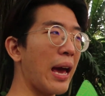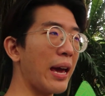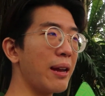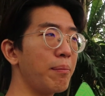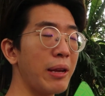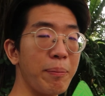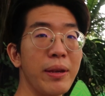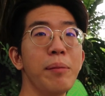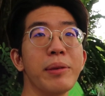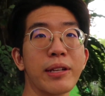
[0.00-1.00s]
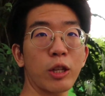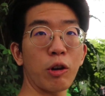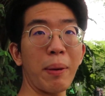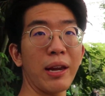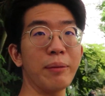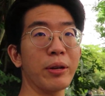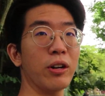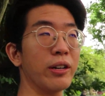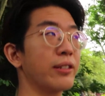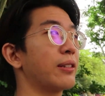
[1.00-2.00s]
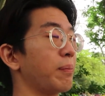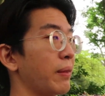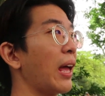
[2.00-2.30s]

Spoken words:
and maybe mosquito repellent because